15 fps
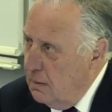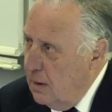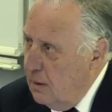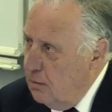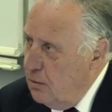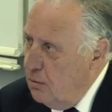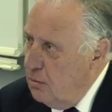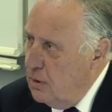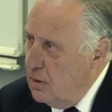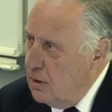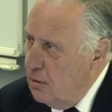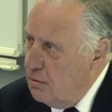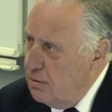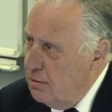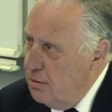How do you
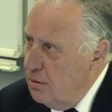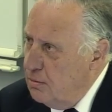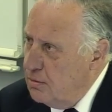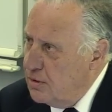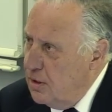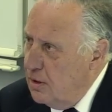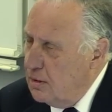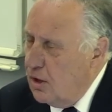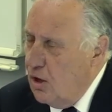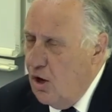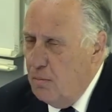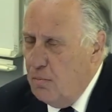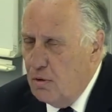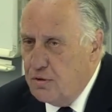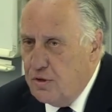go to those
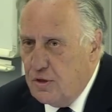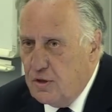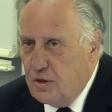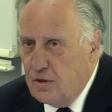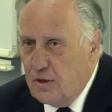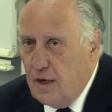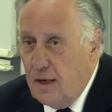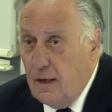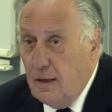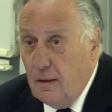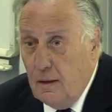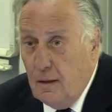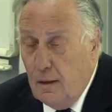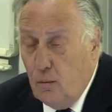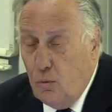car bosses and say,
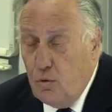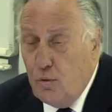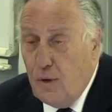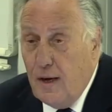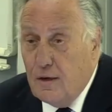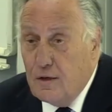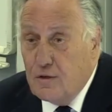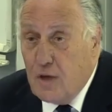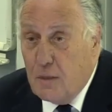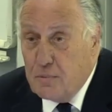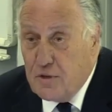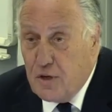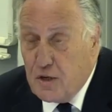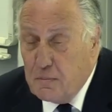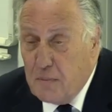would you care to
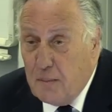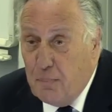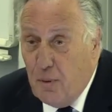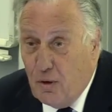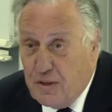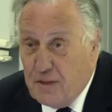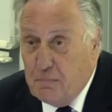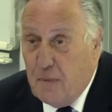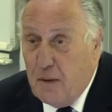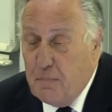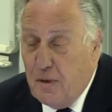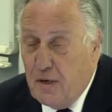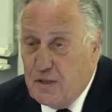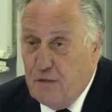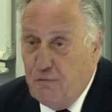subsidize my party
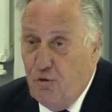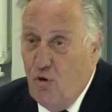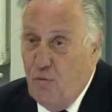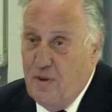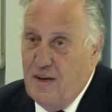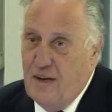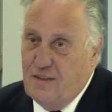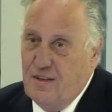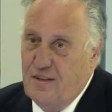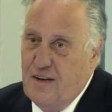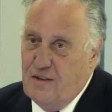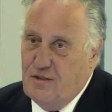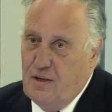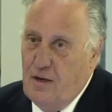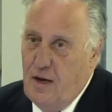for me the
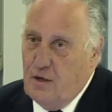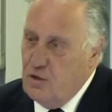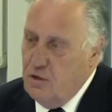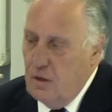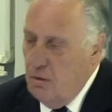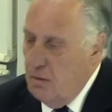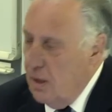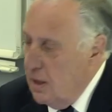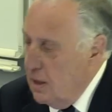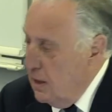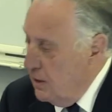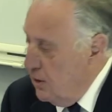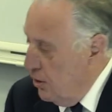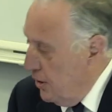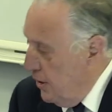next election? No,
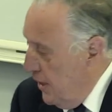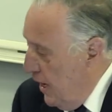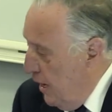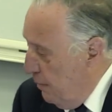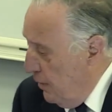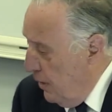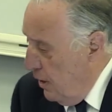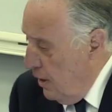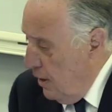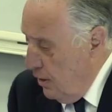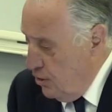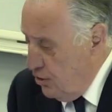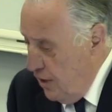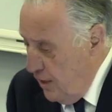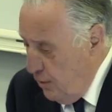not going to happen.
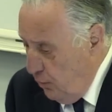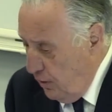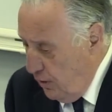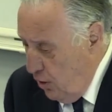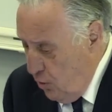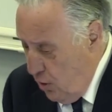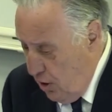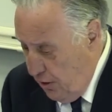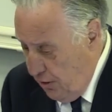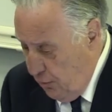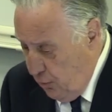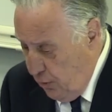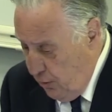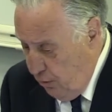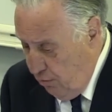Trade will go
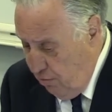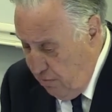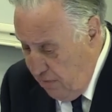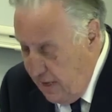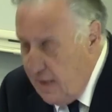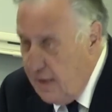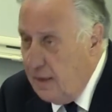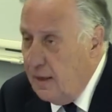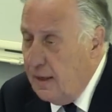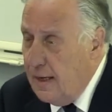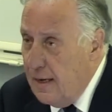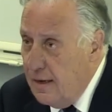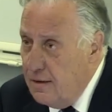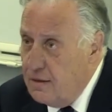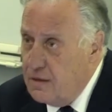on. We will remain
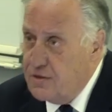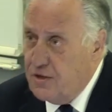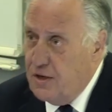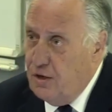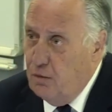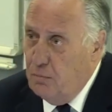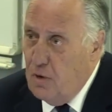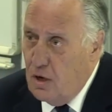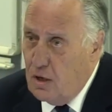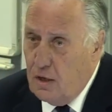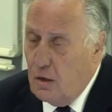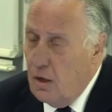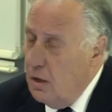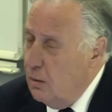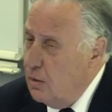in the single
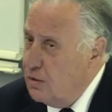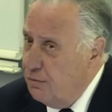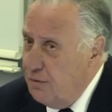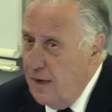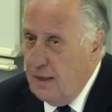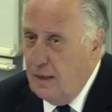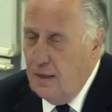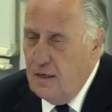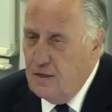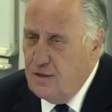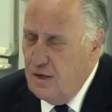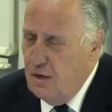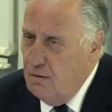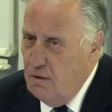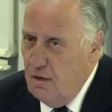market, which frankly is
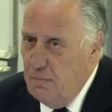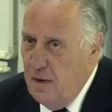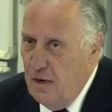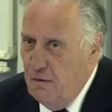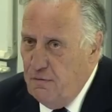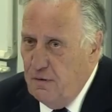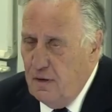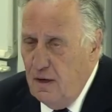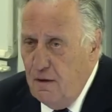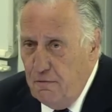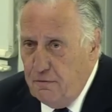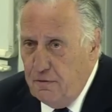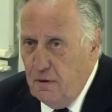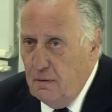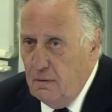the only benefit
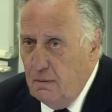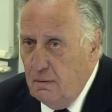left